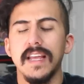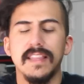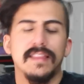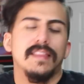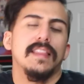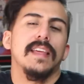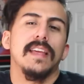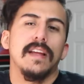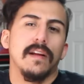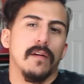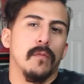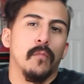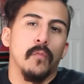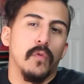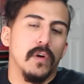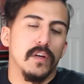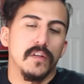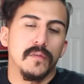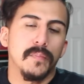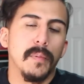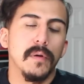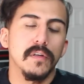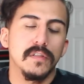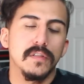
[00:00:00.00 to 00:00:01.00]
I think
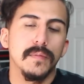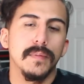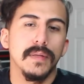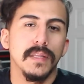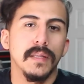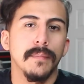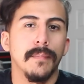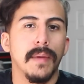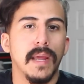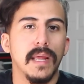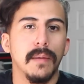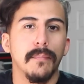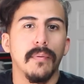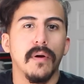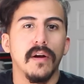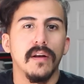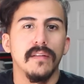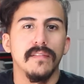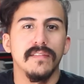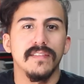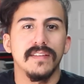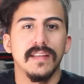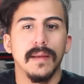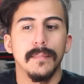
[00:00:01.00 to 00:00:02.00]
was supposed to be the main
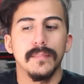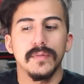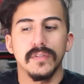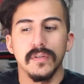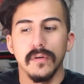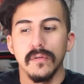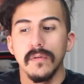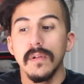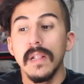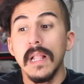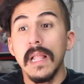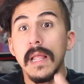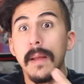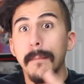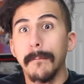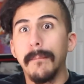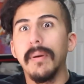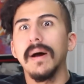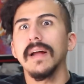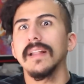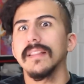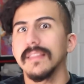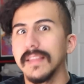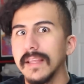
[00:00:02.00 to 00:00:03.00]
part of this episode,
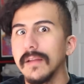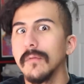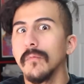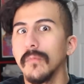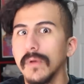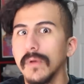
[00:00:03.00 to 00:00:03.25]
but the